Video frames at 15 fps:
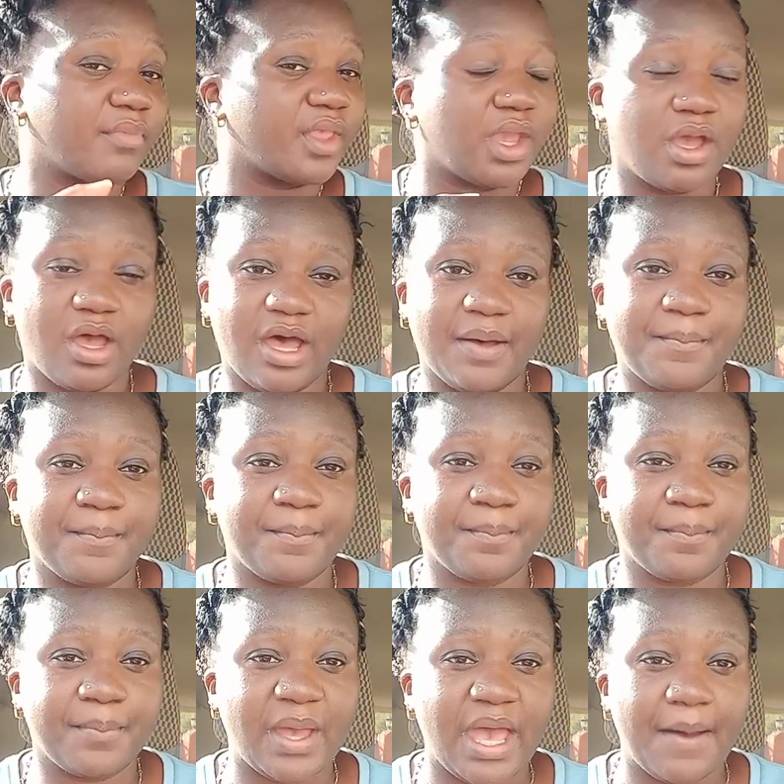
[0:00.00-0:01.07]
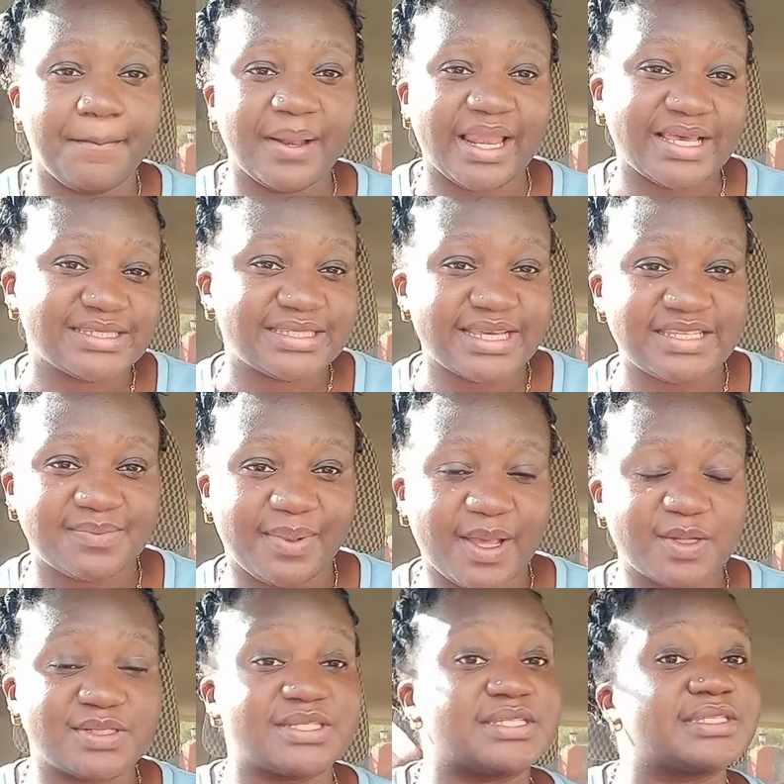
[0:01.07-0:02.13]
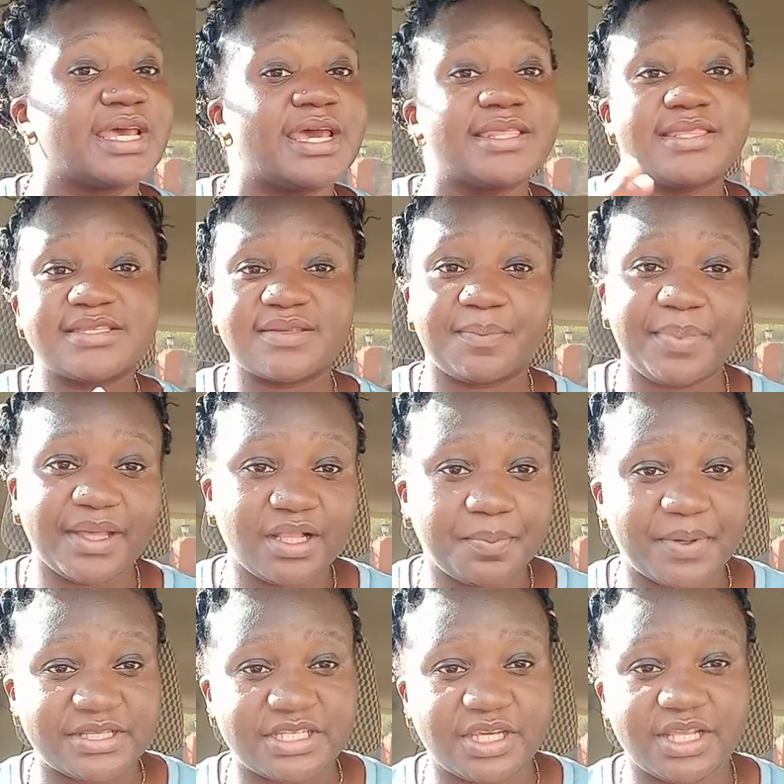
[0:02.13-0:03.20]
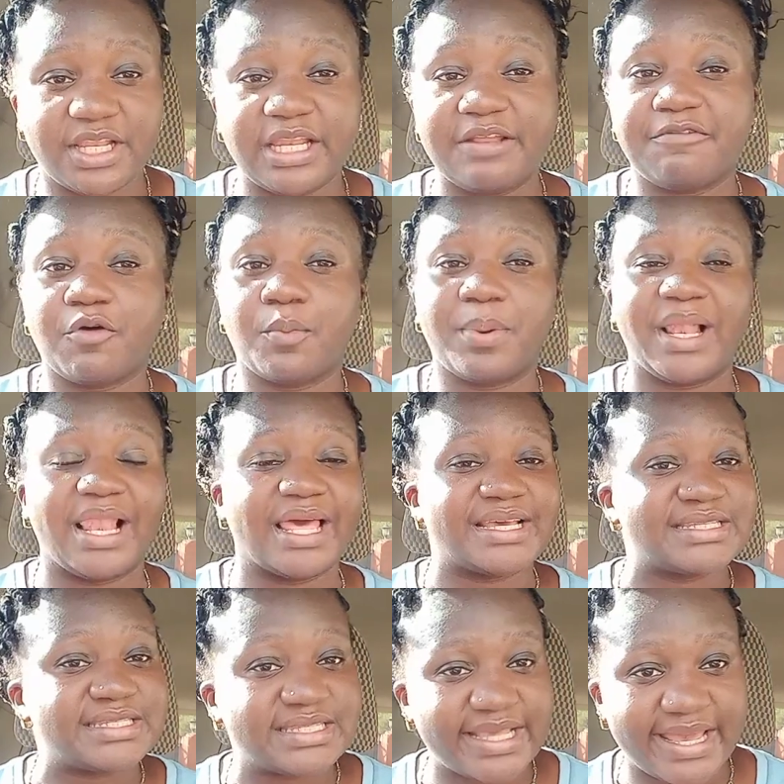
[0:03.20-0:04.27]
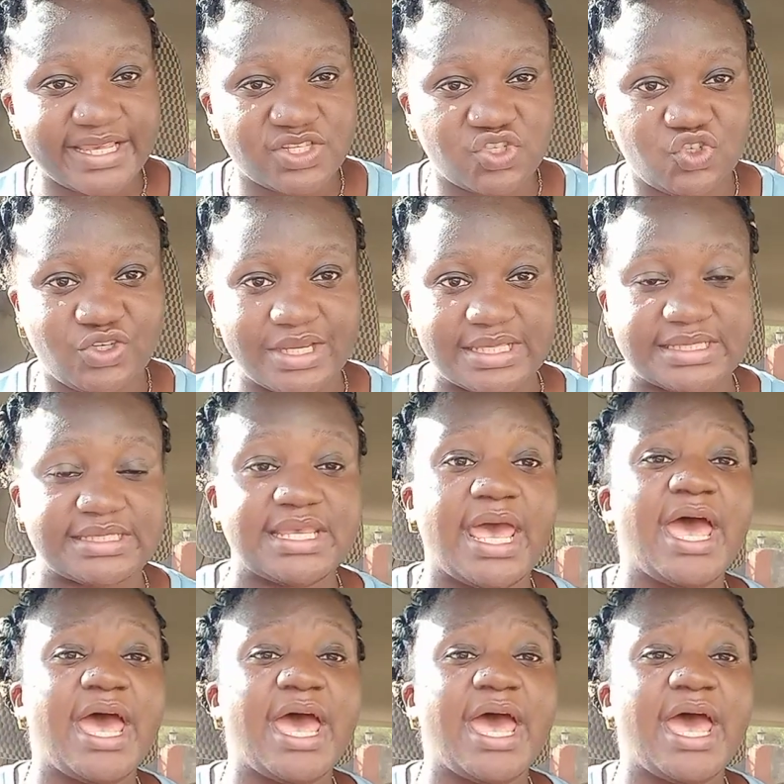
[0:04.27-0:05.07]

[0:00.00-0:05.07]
um plus size blouses there's a bill particularly for plus size jeans